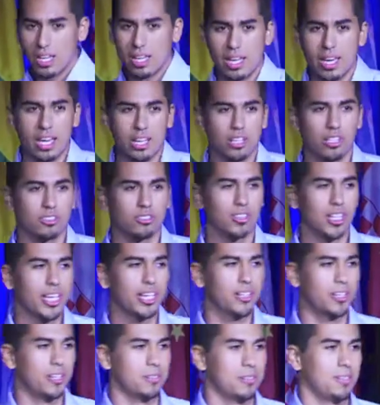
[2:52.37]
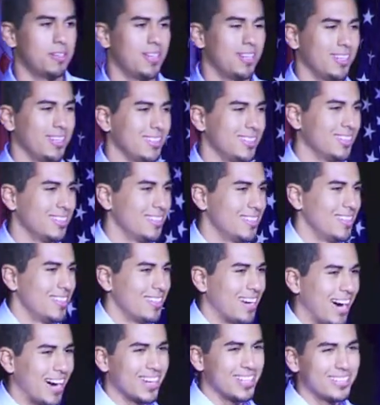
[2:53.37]
8 years later,
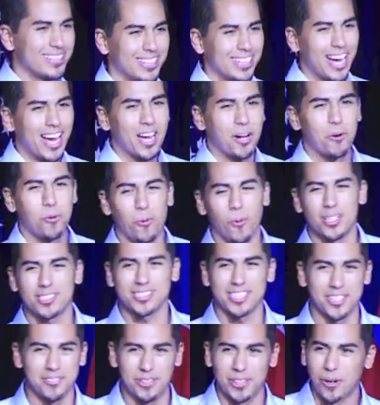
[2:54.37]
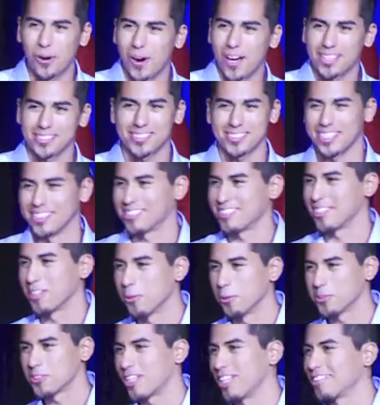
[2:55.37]
I, the guy who once didn't even know how to say a
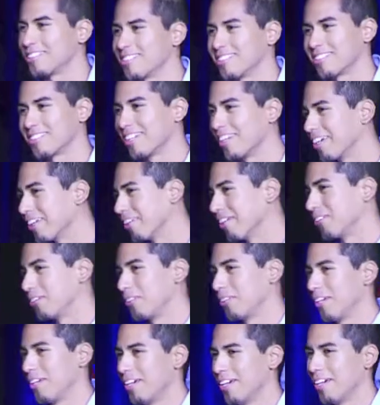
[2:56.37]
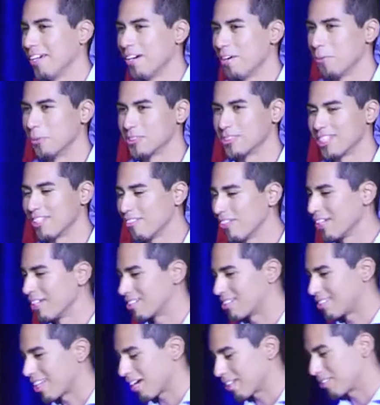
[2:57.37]
single sentence in English, was given
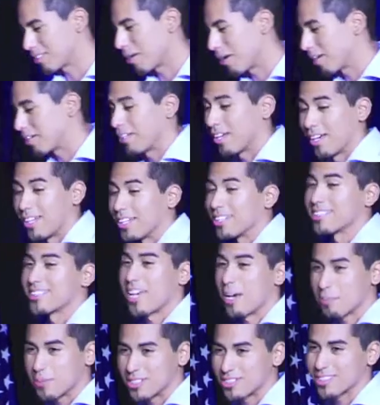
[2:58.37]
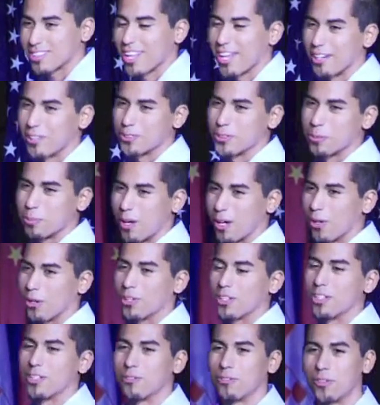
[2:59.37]
an acceptance letter to
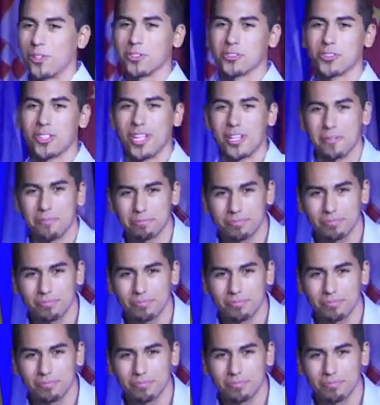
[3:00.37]
Biola University.